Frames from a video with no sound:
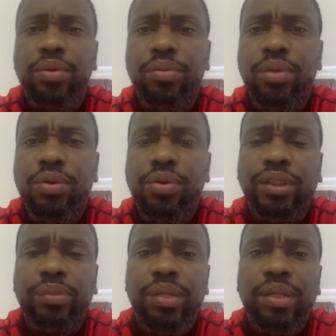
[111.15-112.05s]
The U
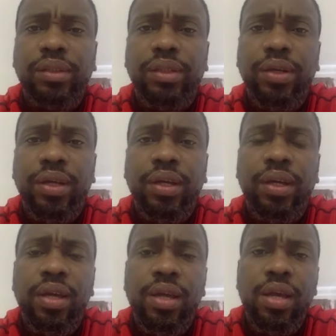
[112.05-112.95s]
S
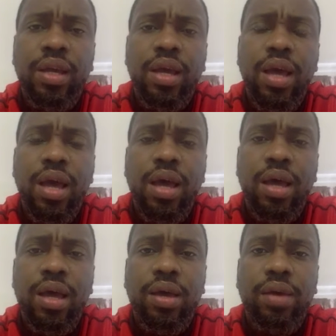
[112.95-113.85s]
military
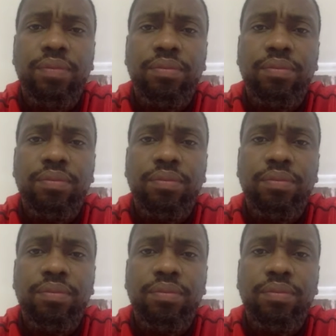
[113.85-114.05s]
uh,